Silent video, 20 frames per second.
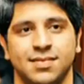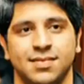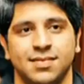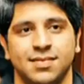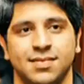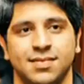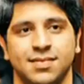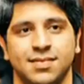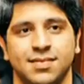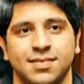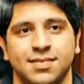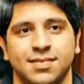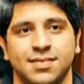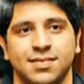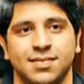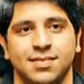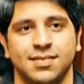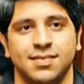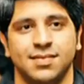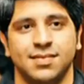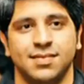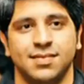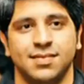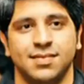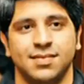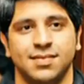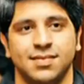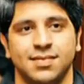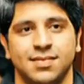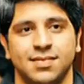
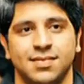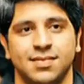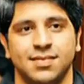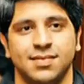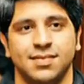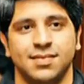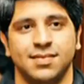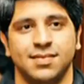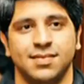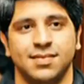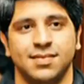No words are spoken by the person on screen.